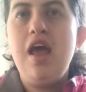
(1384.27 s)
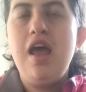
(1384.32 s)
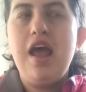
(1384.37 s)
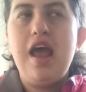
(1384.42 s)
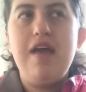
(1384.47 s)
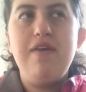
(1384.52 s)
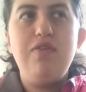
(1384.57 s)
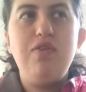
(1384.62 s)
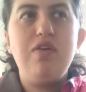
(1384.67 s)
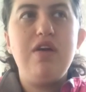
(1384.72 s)

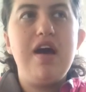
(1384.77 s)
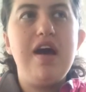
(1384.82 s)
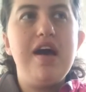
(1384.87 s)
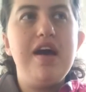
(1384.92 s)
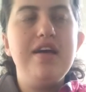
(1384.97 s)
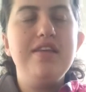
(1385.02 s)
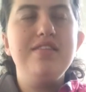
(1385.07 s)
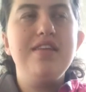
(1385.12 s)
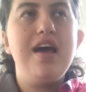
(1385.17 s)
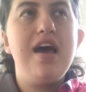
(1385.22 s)
If you
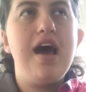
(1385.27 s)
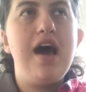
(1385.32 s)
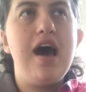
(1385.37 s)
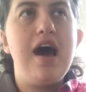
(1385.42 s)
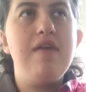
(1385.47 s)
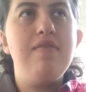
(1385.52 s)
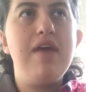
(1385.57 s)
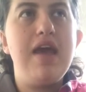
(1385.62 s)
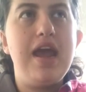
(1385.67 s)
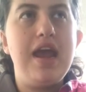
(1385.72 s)
guys
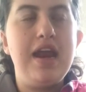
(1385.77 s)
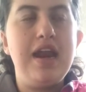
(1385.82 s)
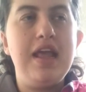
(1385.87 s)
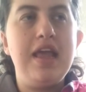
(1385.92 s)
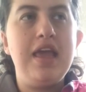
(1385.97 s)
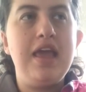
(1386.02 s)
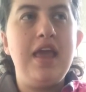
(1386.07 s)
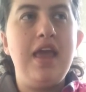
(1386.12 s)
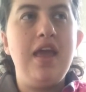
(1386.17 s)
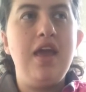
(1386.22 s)
have
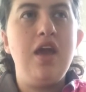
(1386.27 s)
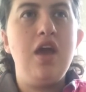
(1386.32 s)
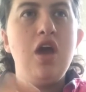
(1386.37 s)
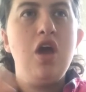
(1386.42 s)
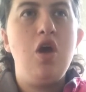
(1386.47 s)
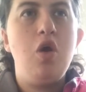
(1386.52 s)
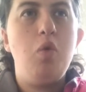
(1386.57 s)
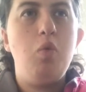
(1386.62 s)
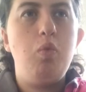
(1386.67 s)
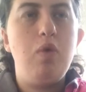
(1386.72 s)
any
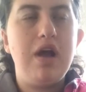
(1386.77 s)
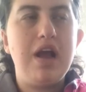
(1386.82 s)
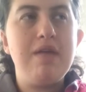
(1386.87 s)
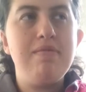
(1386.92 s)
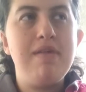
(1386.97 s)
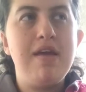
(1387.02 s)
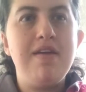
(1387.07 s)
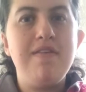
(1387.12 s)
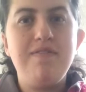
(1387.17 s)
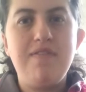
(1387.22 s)

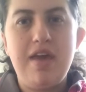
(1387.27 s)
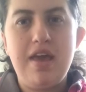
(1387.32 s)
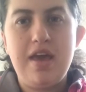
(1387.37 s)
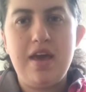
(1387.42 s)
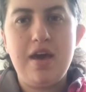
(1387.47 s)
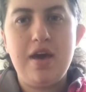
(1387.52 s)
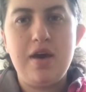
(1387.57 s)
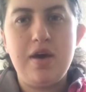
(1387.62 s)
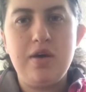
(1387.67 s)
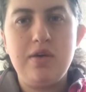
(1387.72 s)
recommend
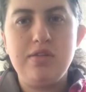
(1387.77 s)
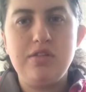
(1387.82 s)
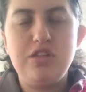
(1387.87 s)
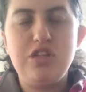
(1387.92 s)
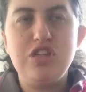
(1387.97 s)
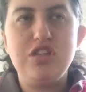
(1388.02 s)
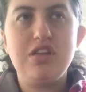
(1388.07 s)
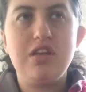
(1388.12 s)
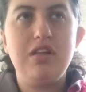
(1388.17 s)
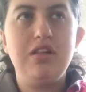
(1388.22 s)
videos,
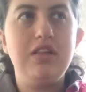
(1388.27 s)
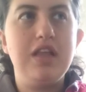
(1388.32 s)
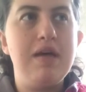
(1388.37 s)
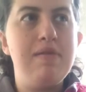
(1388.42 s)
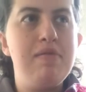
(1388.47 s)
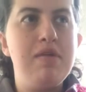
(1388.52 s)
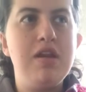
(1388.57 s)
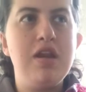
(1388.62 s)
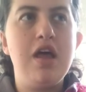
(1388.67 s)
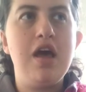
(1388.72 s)
just let
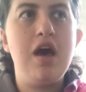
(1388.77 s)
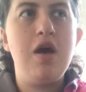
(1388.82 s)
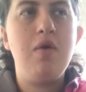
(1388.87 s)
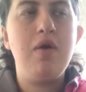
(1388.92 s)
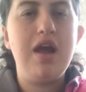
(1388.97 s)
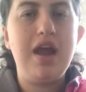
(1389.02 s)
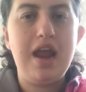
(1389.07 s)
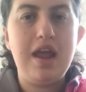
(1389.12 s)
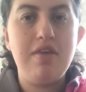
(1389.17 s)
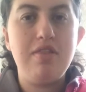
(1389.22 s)
me know
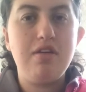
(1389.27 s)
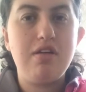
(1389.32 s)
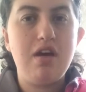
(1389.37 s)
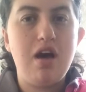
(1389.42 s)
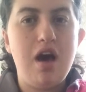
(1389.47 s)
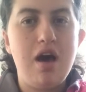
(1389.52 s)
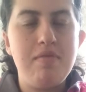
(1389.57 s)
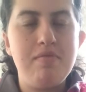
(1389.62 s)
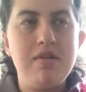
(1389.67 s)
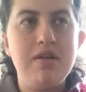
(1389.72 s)
in the
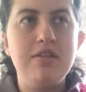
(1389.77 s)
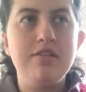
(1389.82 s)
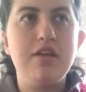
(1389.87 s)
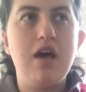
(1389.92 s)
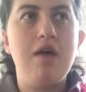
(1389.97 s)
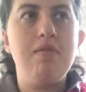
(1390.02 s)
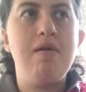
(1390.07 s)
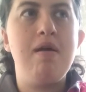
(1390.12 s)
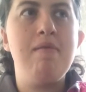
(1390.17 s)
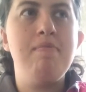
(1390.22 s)
comments
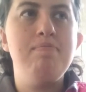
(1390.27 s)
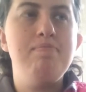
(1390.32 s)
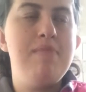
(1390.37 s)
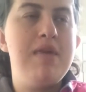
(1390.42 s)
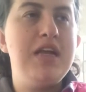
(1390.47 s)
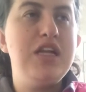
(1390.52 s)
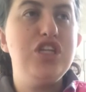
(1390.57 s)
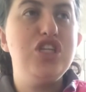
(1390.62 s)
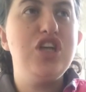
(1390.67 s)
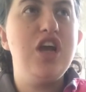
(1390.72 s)
on my
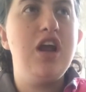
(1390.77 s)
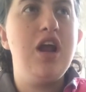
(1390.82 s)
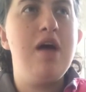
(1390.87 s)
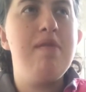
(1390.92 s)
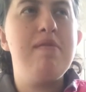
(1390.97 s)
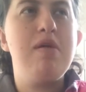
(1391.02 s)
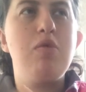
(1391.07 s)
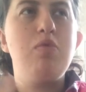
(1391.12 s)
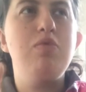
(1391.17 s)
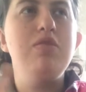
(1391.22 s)
main channel,
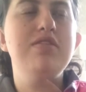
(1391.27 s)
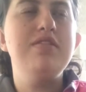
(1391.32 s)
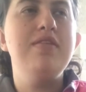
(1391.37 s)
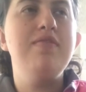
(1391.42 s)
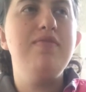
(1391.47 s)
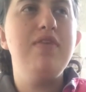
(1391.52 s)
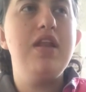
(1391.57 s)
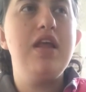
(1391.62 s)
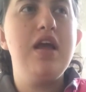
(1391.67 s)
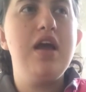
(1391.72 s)
my recent
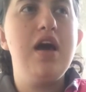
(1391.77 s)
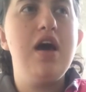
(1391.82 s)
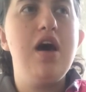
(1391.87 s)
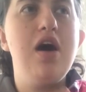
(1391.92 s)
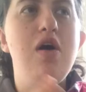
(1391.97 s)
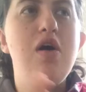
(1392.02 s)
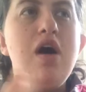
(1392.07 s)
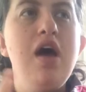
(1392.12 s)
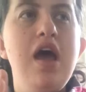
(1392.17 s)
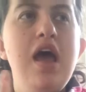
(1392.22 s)

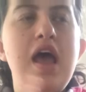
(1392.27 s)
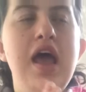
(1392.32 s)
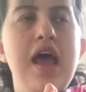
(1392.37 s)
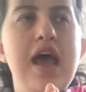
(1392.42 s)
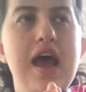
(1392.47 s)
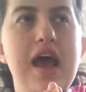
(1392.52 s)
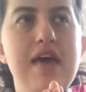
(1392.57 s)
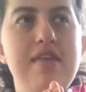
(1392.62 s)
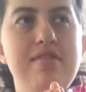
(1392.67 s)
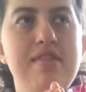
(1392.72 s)
video,
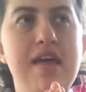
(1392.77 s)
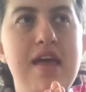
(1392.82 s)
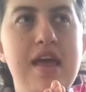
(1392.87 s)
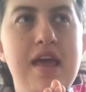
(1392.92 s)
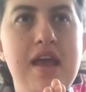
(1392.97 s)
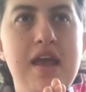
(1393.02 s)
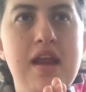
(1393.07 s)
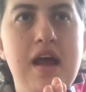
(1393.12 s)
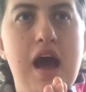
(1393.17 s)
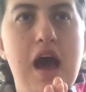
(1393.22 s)
and
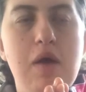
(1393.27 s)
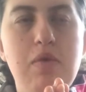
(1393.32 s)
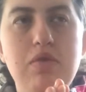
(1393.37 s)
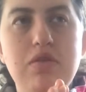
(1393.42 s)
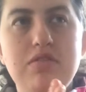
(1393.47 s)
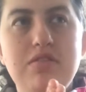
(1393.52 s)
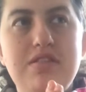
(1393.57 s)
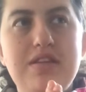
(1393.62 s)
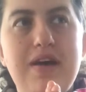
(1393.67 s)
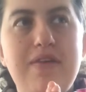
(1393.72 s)
then I will
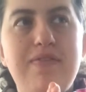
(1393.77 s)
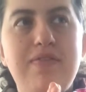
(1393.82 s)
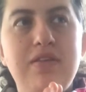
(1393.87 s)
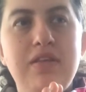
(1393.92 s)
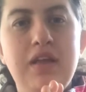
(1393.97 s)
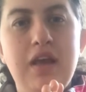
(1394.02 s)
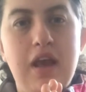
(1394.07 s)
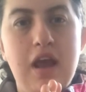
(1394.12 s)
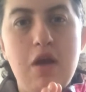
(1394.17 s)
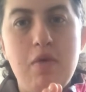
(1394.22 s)

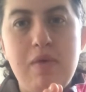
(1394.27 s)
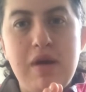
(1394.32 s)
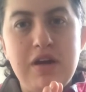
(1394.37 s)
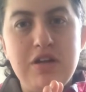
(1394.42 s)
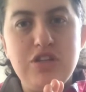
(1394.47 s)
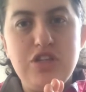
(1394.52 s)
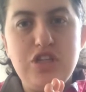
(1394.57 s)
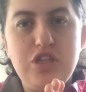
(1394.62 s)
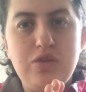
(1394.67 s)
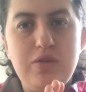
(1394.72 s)
definitely get
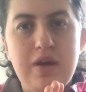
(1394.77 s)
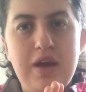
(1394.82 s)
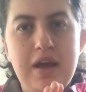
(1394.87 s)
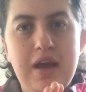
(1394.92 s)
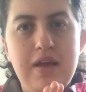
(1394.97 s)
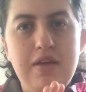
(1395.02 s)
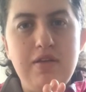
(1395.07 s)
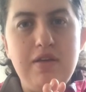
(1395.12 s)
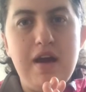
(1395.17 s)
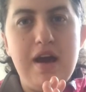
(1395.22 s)
around to it,
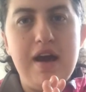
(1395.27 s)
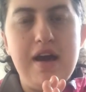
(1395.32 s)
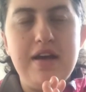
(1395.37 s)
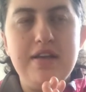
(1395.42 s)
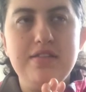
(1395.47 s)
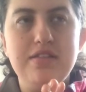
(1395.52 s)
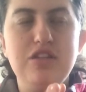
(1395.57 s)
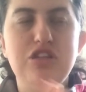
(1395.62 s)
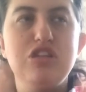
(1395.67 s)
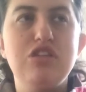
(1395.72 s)
you
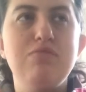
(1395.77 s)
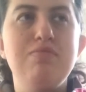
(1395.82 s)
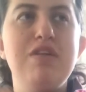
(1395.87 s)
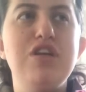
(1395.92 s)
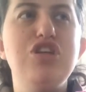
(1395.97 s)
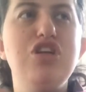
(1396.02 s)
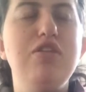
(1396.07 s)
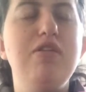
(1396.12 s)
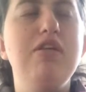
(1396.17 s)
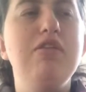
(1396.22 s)
guys. Just make
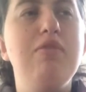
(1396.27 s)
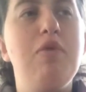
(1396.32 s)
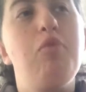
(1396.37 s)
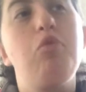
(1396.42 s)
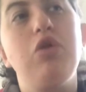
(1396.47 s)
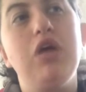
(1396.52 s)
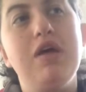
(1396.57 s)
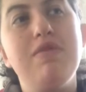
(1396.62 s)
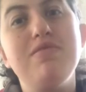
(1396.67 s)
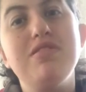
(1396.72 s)
sure you guys be
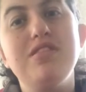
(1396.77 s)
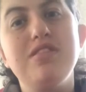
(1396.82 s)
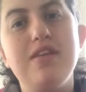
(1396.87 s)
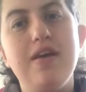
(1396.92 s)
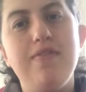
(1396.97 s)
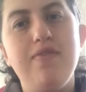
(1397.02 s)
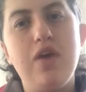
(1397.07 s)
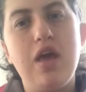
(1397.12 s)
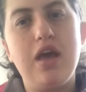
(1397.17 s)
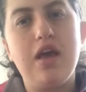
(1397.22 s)
really
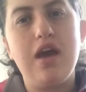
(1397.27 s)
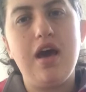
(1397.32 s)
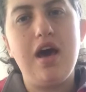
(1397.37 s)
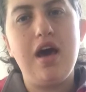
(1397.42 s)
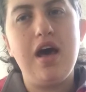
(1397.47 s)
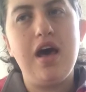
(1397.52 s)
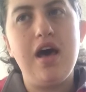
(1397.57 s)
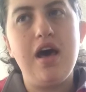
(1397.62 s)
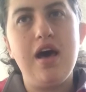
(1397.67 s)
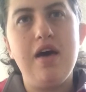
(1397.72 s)
specific
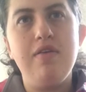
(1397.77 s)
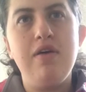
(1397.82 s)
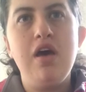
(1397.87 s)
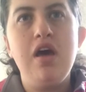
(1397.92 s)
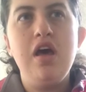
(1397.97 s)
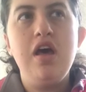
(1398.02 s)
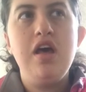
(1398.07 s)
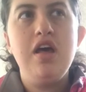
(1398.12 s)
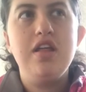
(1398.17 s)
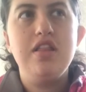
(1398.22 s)
of
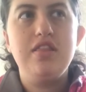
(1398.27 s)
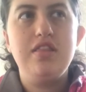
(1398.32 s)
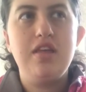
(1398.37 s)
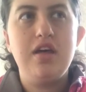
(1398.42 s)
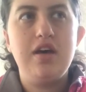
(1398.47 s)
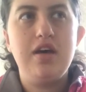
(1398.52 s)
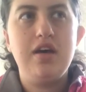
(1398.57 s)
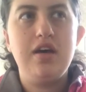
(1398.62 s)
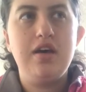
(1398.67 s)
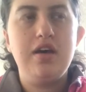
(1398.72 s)

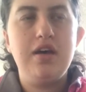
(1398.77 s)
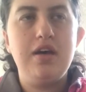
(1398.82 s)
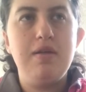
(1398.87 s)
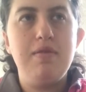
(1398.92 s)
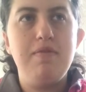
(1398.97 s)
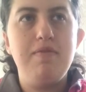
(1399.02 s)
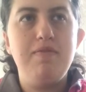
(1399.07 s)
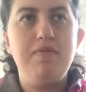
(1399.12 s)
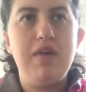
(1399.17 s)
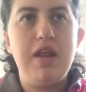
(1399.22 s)
the
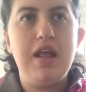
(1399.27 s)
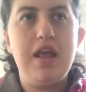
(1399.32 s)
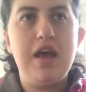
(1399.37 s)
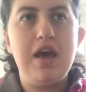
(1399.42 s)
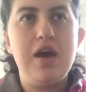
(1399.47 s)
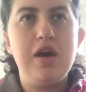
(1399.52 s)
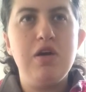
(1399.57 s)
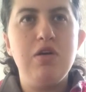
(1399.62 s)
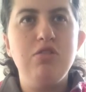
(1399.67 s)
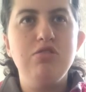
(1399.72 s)

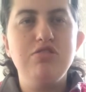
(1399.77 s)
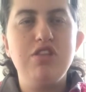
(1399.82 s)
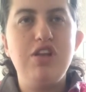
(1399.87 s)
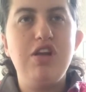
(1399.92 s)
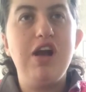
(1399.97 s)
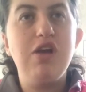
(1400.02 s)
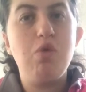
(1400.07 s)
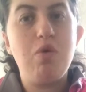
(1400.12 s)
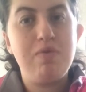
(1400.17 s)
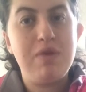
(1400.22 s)
videos that you
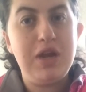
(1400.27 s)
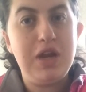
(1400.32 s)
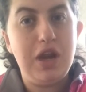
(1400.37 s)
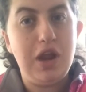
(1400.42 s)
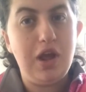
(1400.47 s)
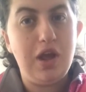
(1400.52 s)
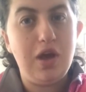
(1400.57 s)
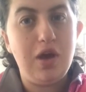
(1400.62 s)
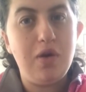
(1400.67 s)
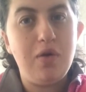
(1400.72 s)
guys want me to
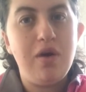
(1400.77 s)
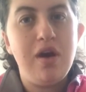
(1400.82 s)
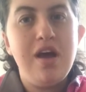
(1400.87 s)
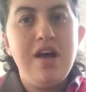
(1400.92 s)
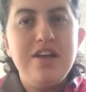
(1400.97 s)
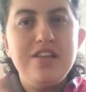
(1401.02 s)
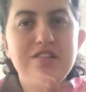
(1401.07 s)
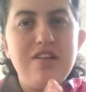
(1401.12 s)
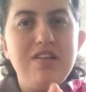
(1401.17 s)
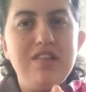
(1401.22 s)
do.
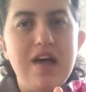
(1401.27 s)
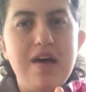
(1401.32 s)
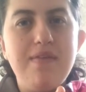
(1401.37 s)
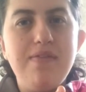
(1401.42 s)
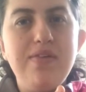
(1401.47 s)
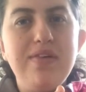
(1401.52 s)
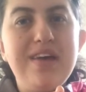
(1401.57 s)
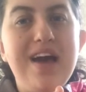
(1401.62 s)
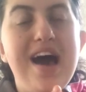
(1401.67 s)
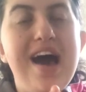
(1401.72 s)
So I love
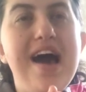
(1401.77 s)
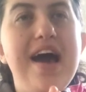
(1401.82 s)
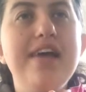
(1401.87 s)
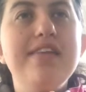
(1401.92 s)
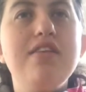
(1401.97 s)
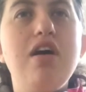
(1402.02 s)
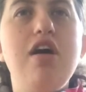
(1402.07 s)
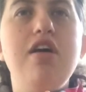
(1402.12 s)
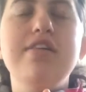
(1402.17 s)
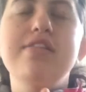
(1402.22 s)
you guys
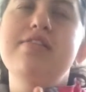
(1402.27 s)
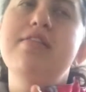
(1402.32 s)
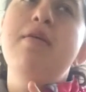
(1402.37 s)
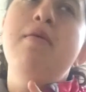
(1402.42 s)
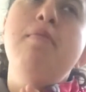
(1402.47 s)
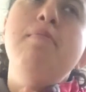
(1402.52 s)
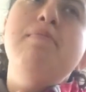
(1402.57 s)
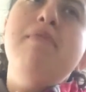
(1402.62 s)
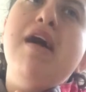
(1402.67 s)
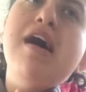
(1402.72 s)
all so
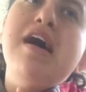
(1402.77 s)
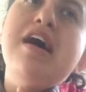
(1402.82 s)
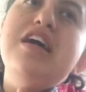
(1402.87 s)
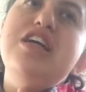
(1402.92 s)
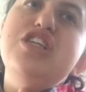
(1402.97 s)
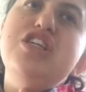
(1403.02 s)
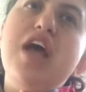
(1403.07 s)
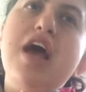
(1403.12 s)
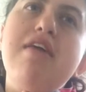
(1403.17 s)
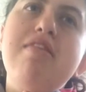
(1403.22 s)

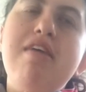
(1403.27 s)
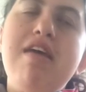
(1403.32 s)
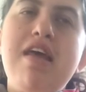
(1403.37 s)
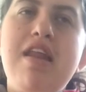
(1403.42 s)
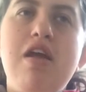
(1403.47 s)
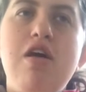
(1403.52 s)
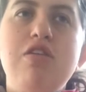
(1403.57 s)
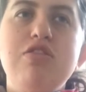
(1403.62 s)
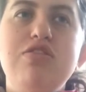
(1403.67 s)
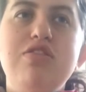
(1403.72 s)
much. And then
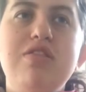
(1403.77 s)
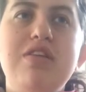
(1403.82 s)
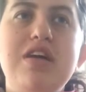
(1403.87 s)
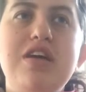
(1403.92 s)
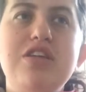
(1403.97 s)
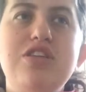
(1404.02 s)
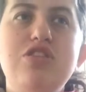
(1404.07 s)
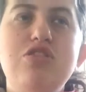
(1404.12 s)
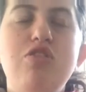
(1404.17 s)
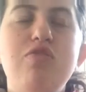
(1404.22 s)
also,
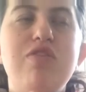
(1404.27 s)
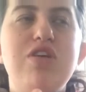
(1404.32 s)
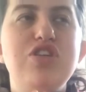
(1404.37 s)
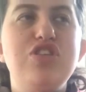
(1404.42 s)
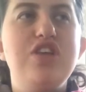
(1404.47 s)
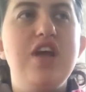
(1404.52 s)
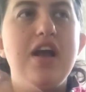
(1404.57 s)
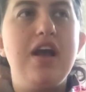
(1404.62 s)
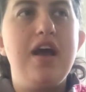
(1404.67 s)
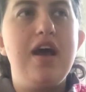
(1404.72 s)
guys, don't forget to
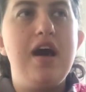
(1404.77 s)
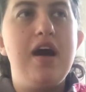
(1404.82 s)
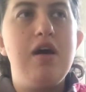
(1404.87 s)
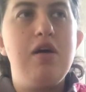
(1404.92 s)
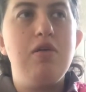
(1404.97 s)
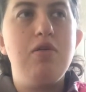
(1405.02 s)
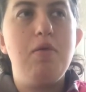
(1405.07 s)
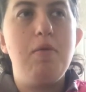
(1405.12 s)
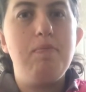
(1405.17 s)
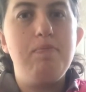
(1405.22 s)
check
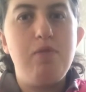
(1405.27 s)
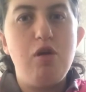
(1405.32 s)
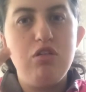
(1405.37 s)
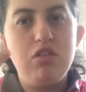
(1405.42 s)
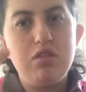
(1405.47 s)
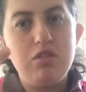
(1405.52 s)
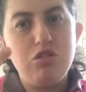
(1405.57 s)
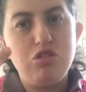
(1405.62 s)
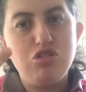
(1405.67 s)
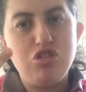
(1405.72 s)
out both
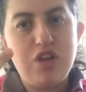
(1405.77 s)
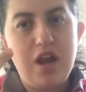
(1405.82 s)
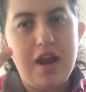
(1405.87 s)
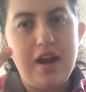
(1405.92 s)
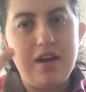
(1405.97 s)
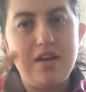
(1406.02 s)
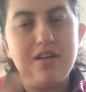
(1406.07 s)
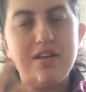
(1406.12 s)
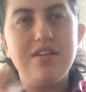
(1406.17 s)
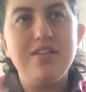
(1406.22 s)
of those
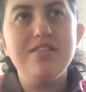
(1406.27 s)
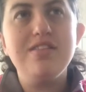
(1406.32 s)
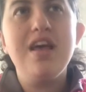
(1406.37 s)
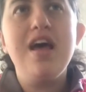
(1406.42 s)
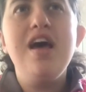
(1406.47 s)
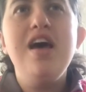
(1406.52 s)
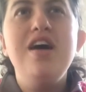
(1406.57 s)
channels.